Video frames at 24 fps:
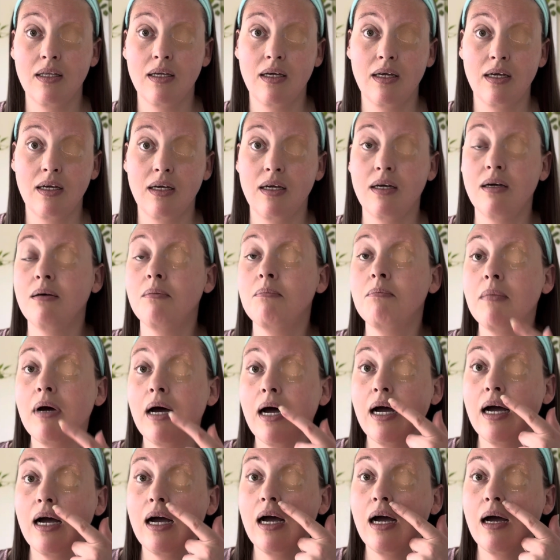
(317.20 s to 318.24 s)
I'm
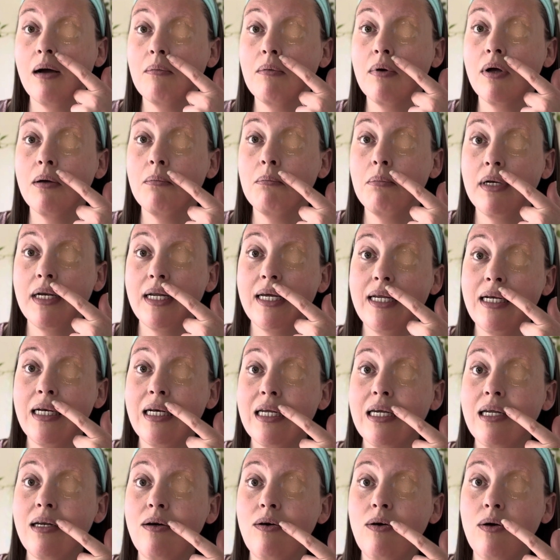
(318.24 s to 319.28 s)

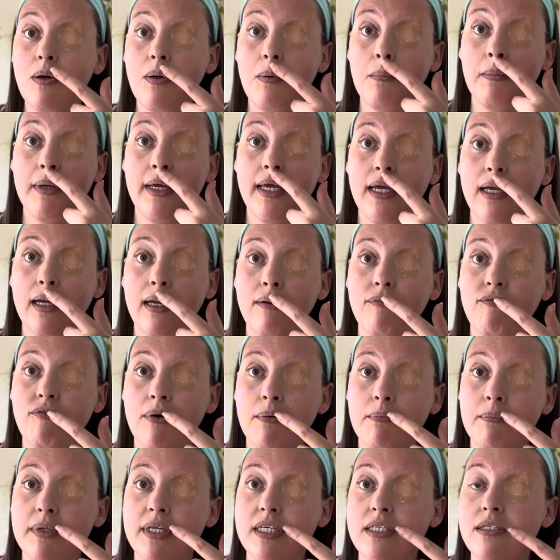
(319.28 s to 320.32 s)
completely numb here
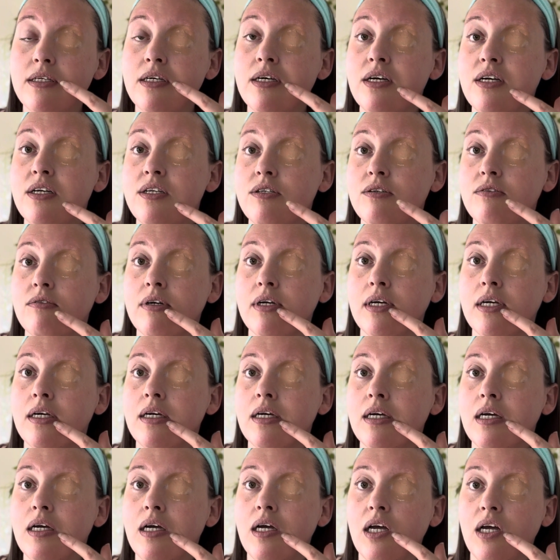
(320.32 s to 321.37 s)
from the surgery,
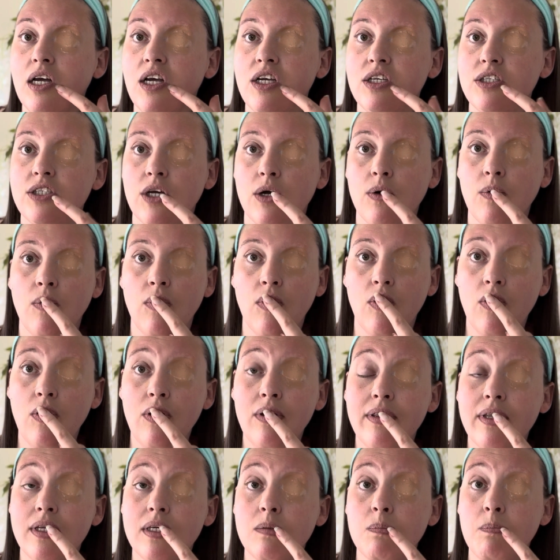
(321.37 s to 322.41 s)
so
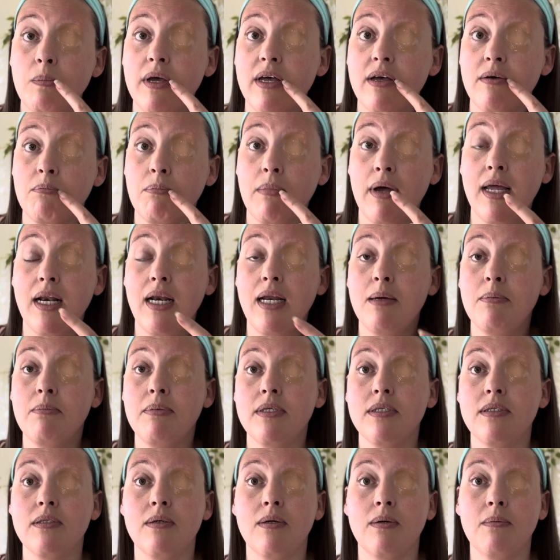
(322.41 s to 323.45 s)
all this bit of my lip
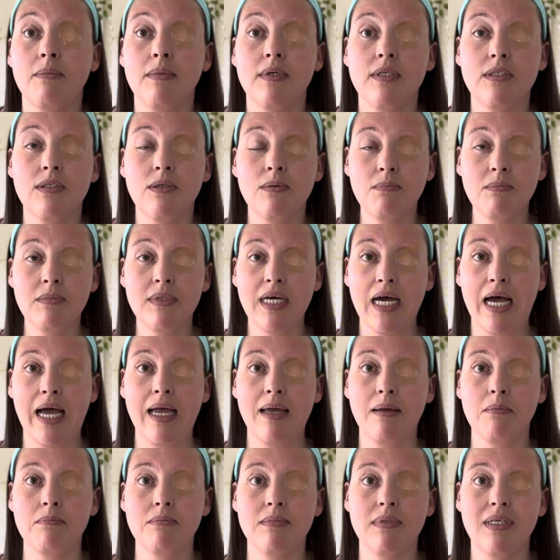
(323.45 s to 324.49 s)
is numb, and
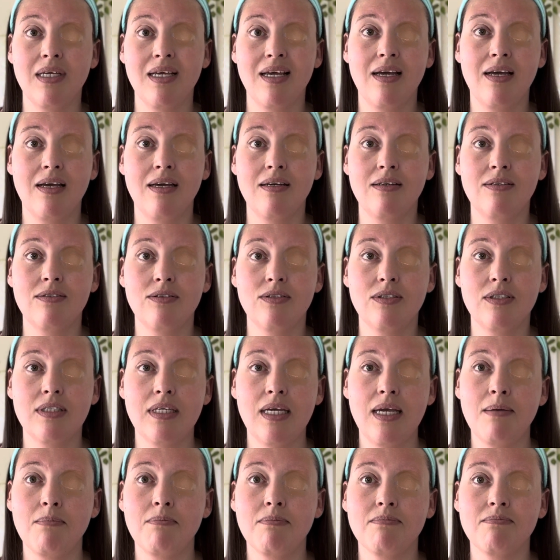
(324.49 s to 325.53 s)
sometimes you'll
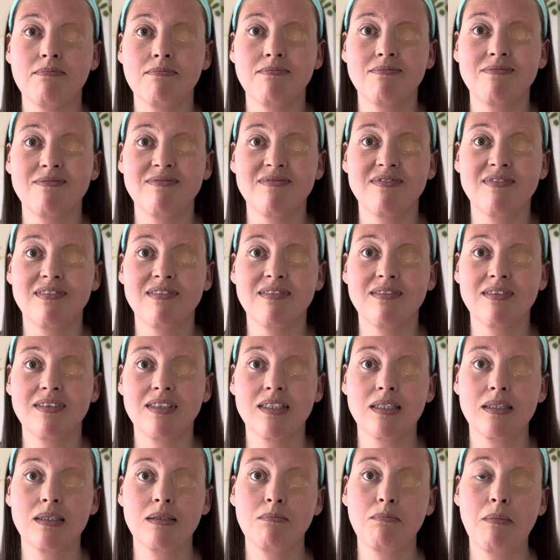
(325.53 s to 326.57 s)
see
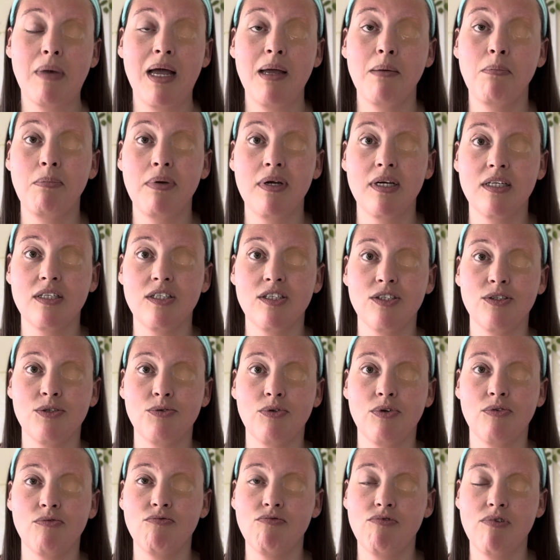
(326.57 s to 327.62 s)
my pictures.
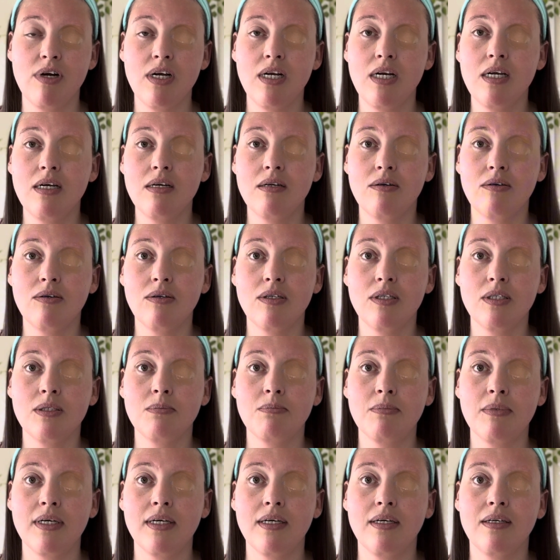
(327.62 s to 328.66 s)
It really annoys
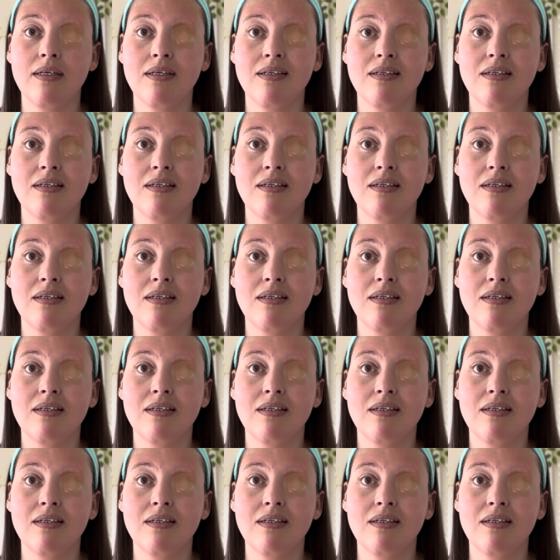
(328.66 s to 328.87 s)
me.